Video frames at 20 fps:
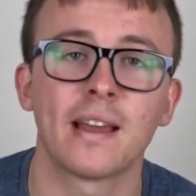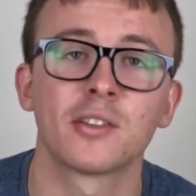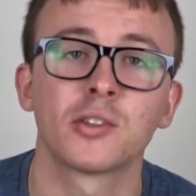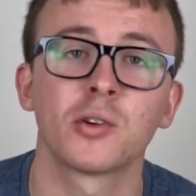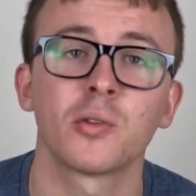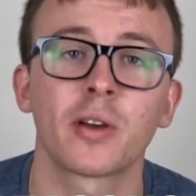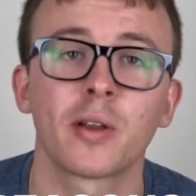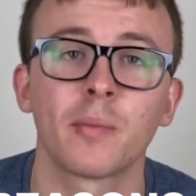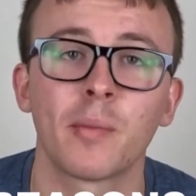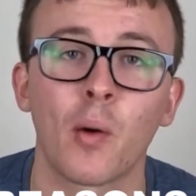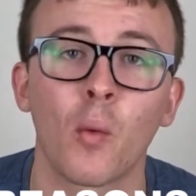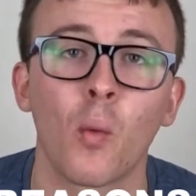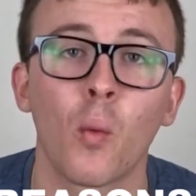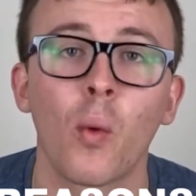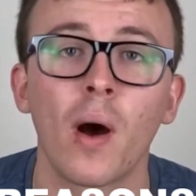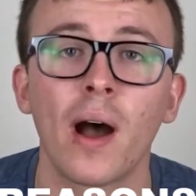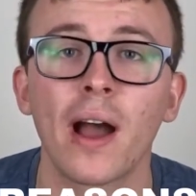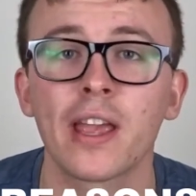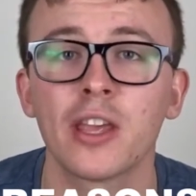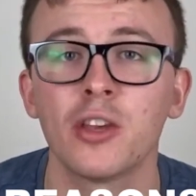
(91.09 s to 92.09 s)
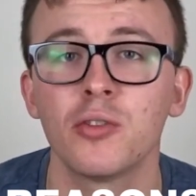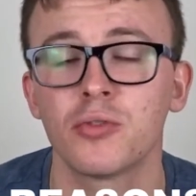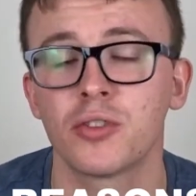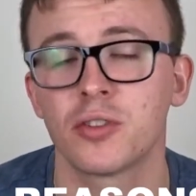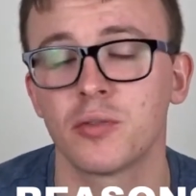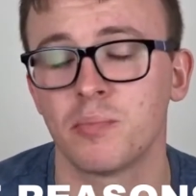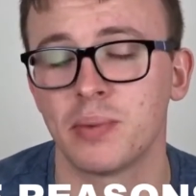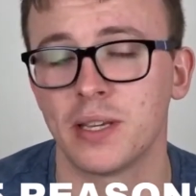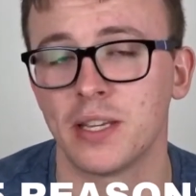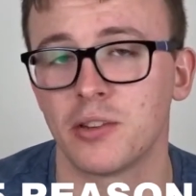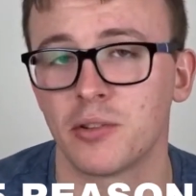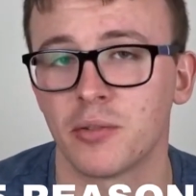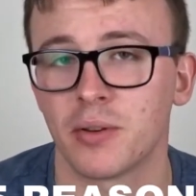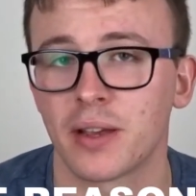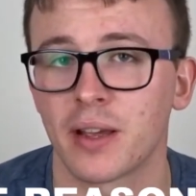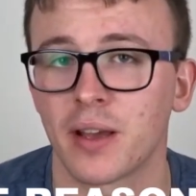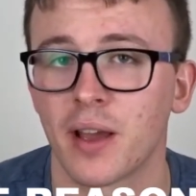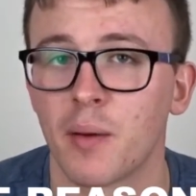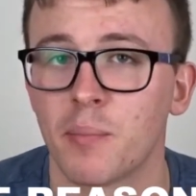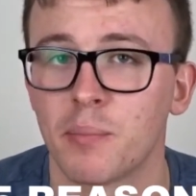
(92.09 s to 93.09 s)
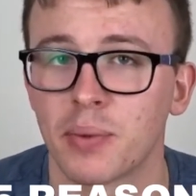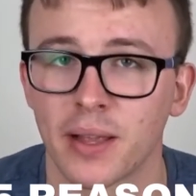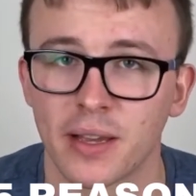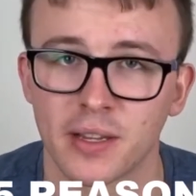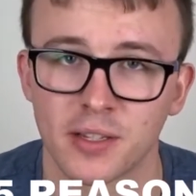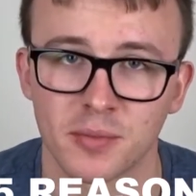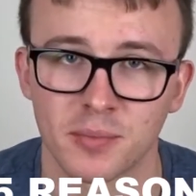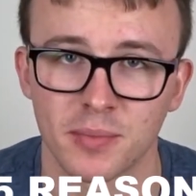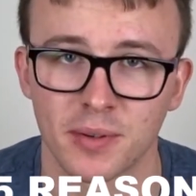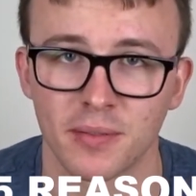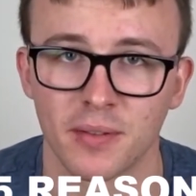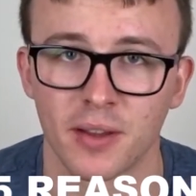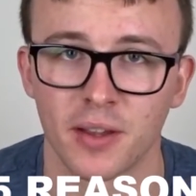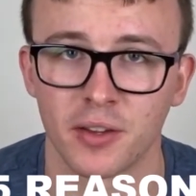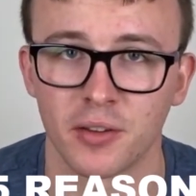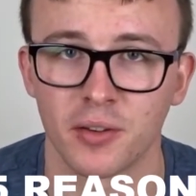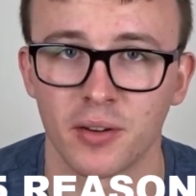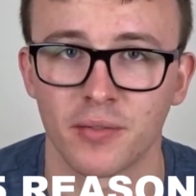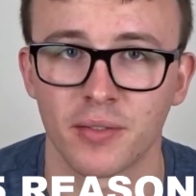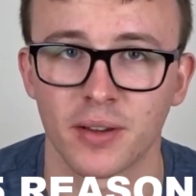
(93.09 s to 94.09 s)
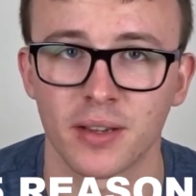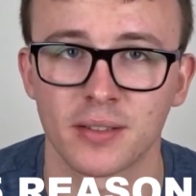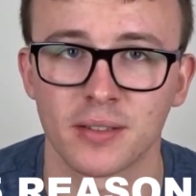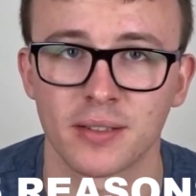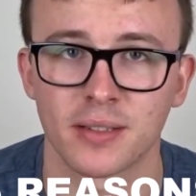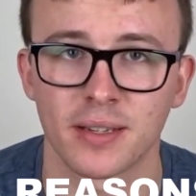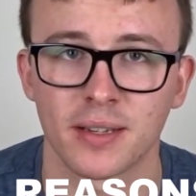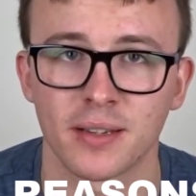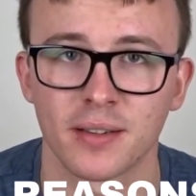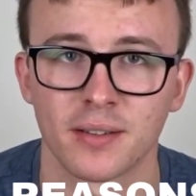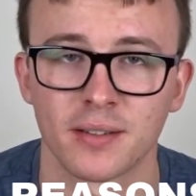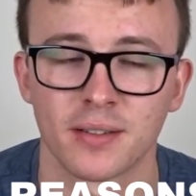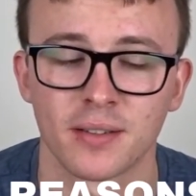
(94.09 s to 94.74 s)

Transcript: talking about why you should be doing a placement at university.